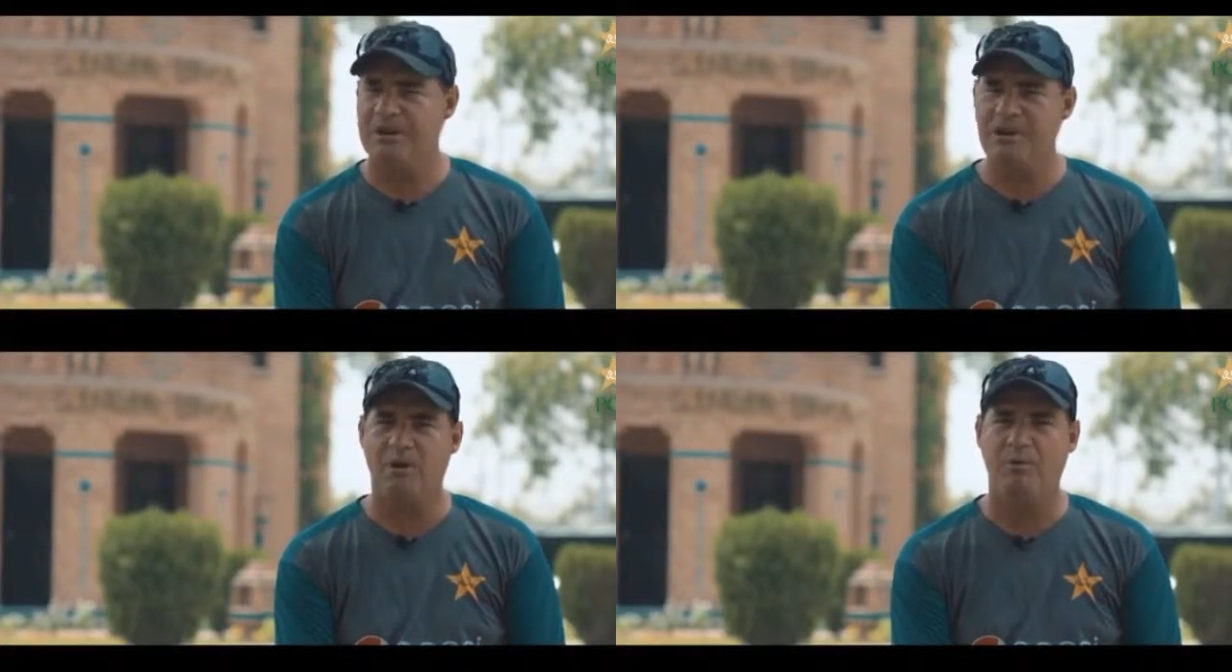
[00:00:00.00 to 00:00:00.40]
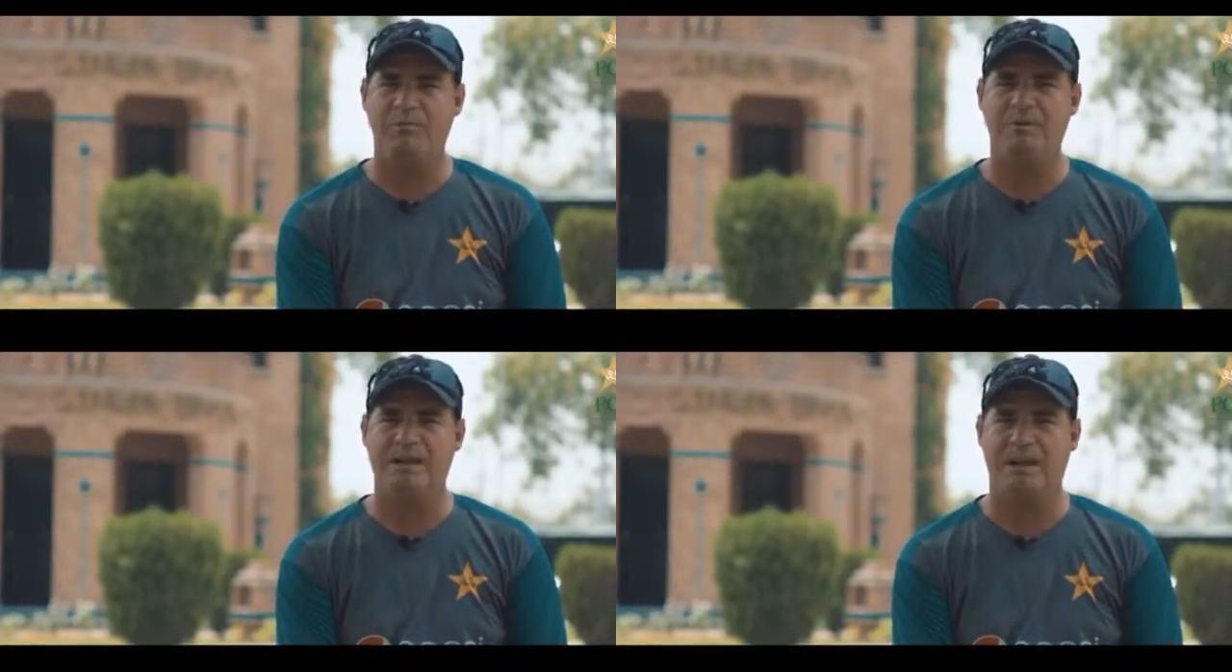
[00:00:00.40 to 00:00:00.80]
we know
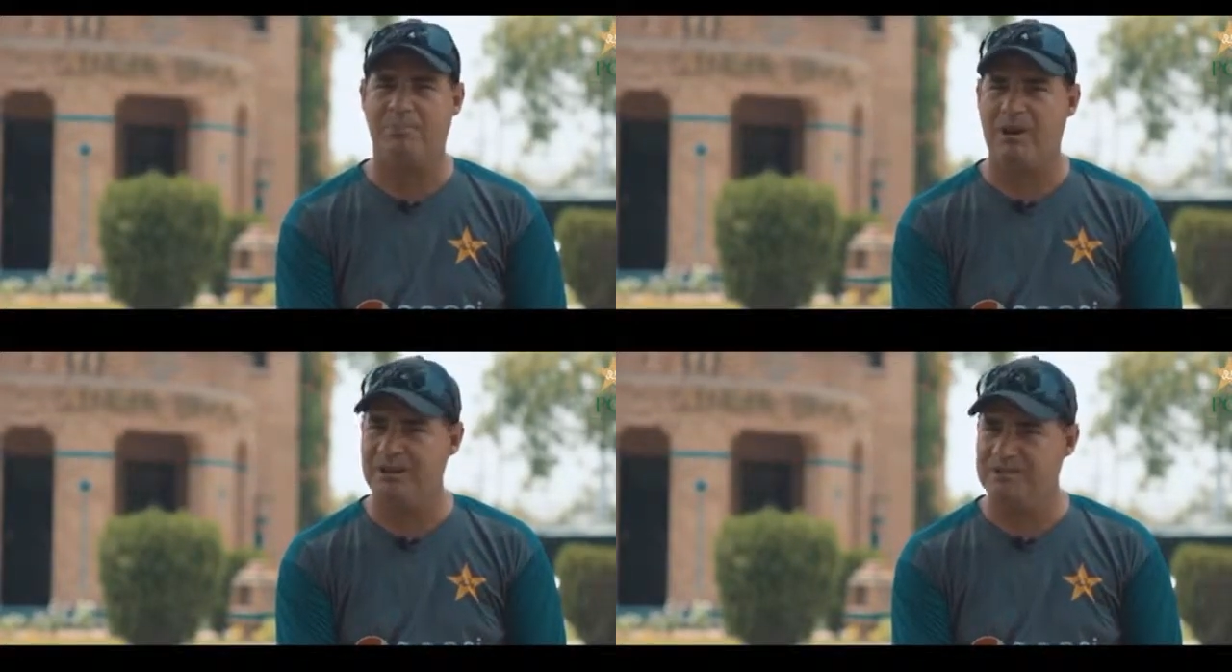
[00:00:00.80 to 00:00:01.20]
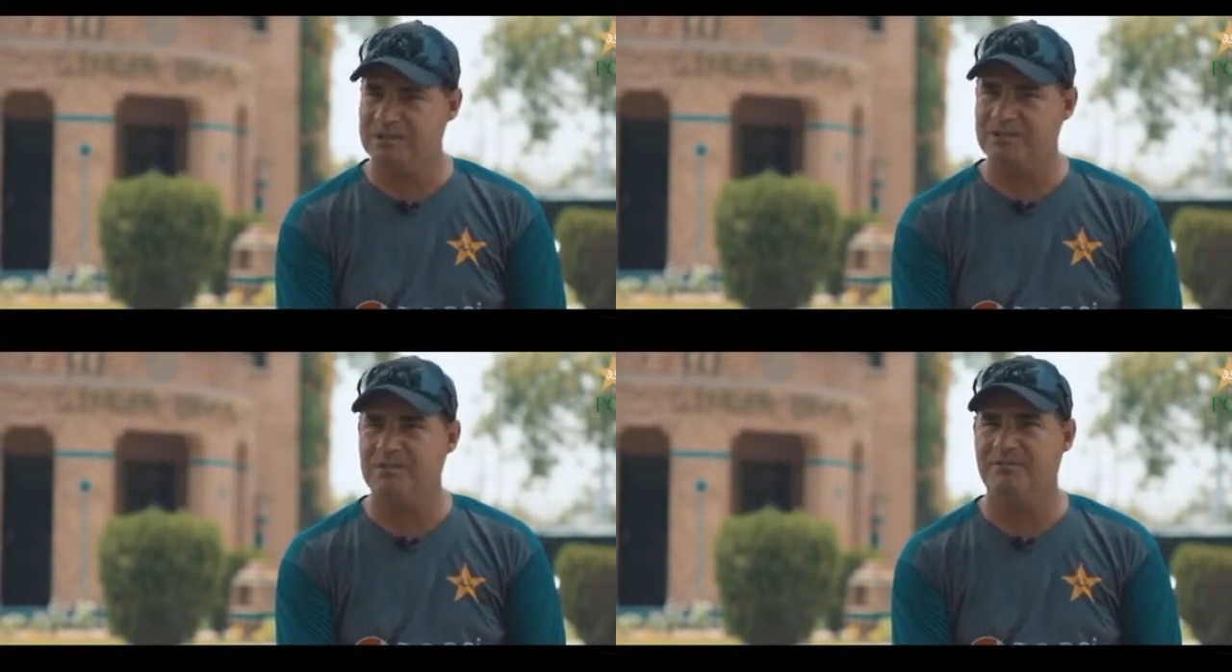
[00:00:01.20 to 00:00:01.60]
when we take
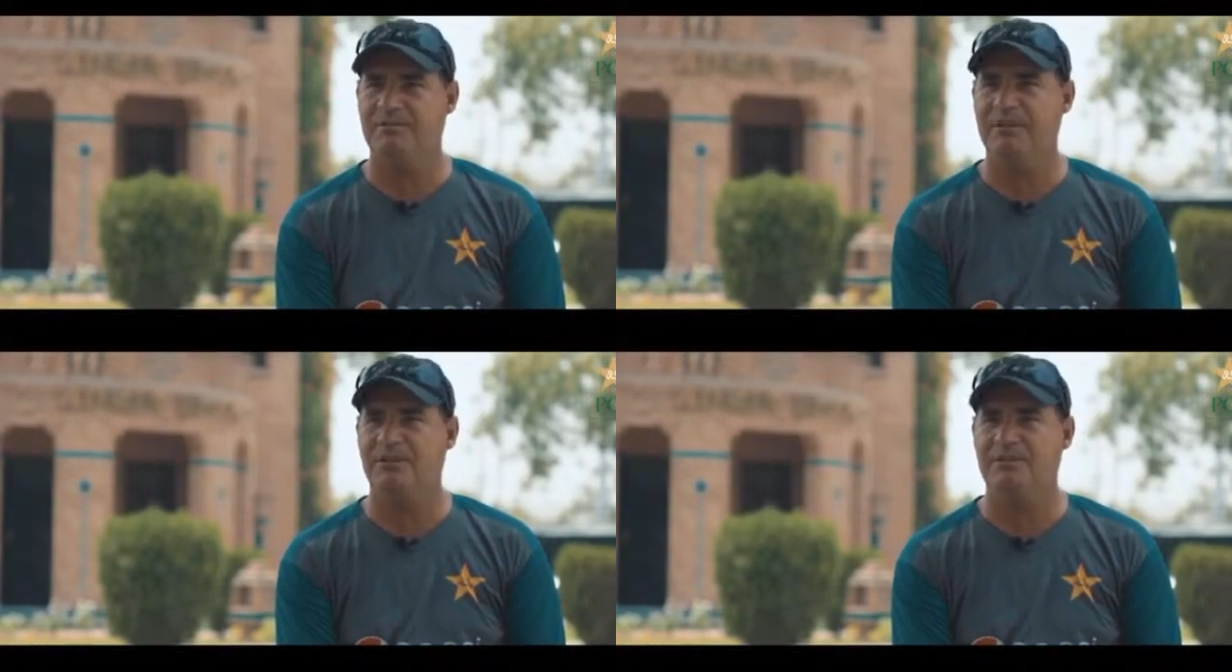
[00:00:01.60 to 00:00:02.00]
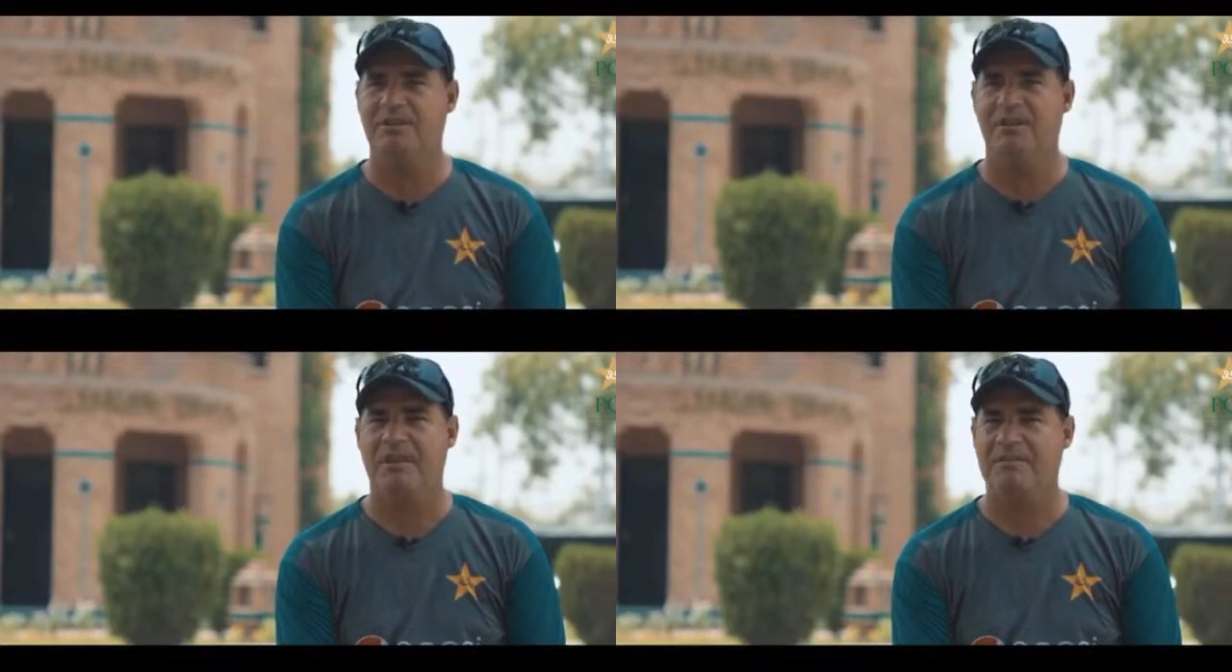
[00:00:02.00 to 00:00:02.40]
players into the
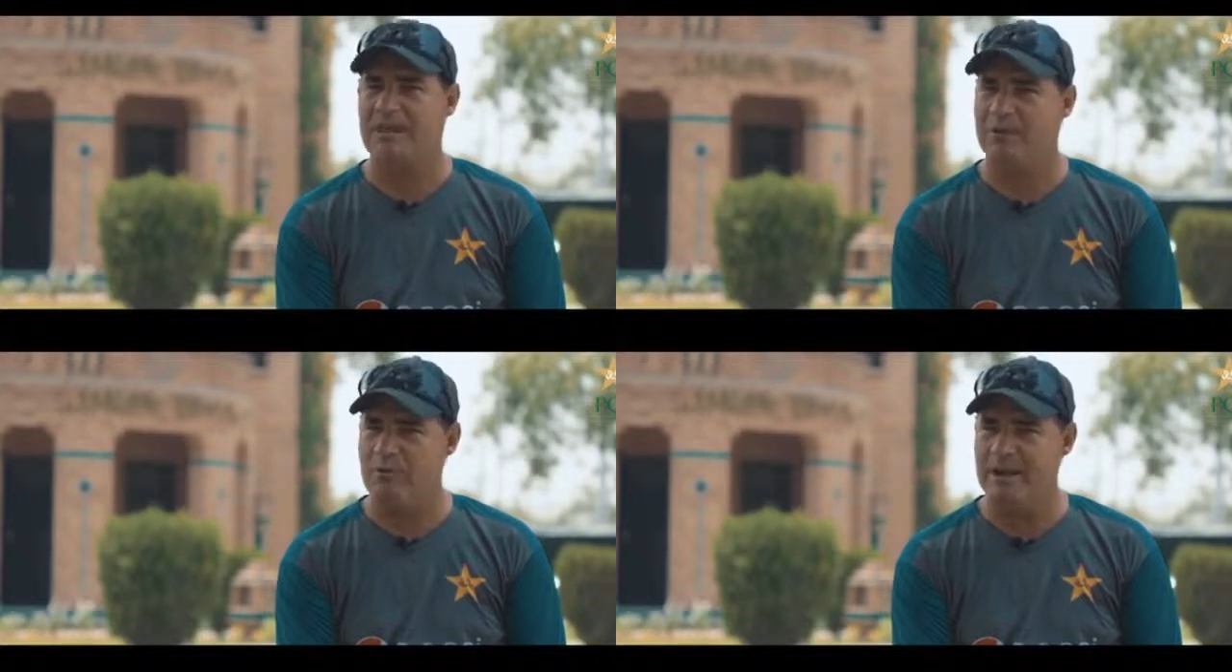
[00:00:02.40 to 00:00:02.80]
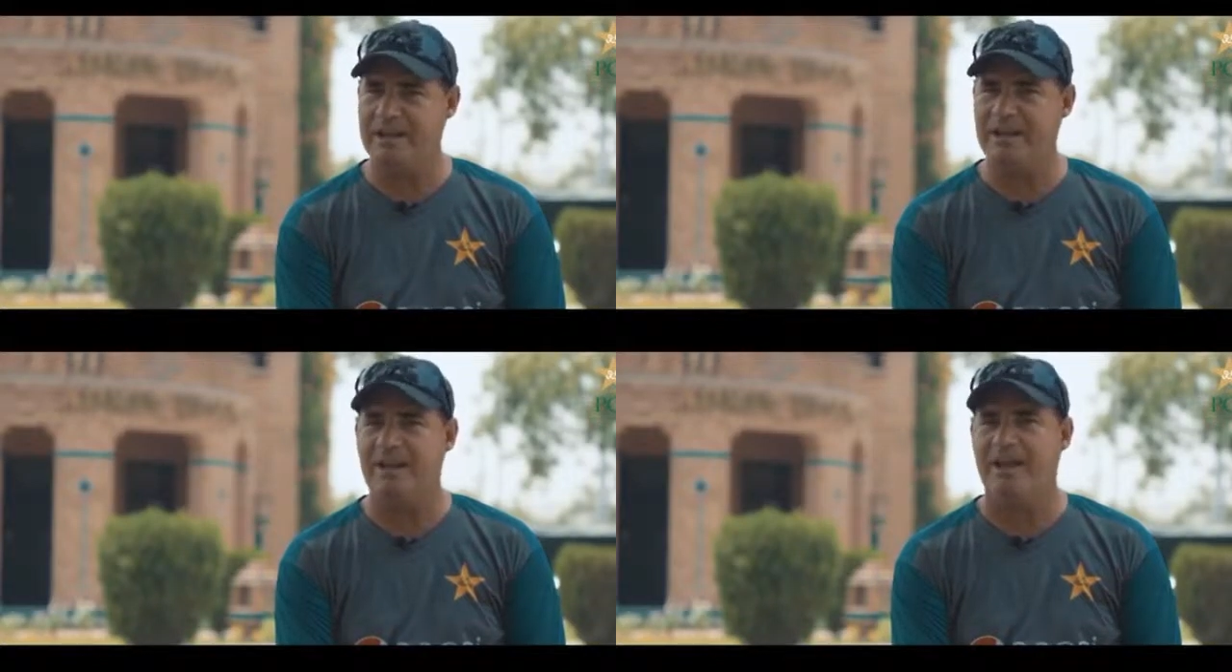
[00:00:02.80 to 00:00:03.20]
field that they're
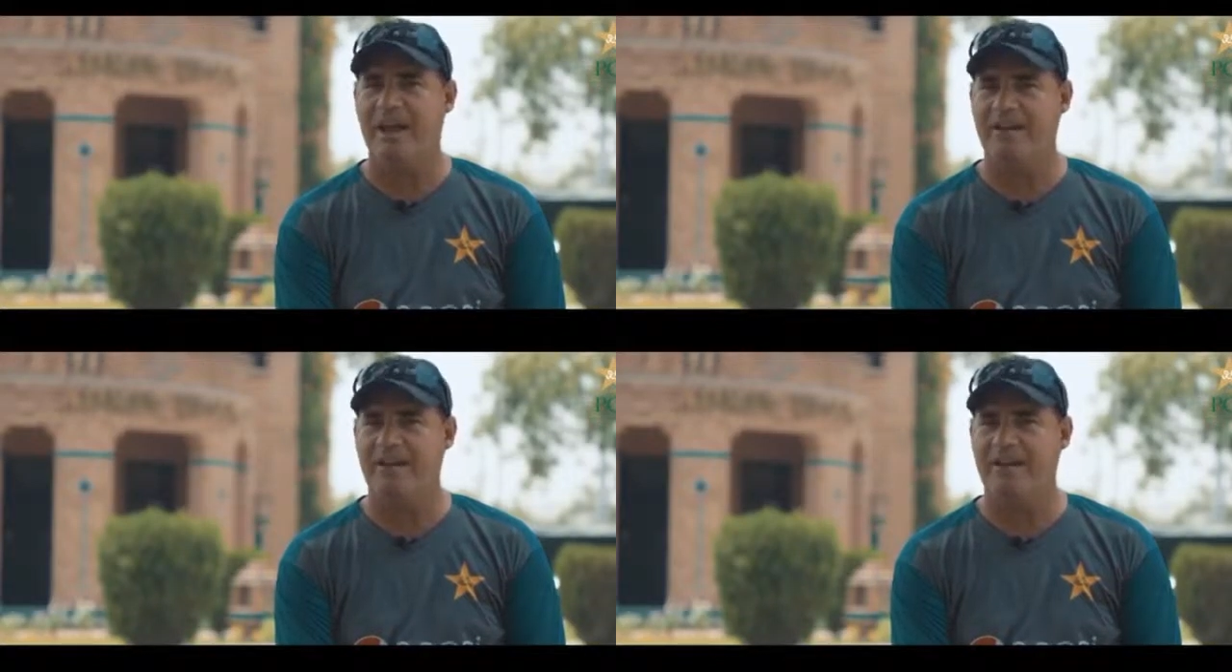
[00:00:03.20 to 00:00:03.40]
ready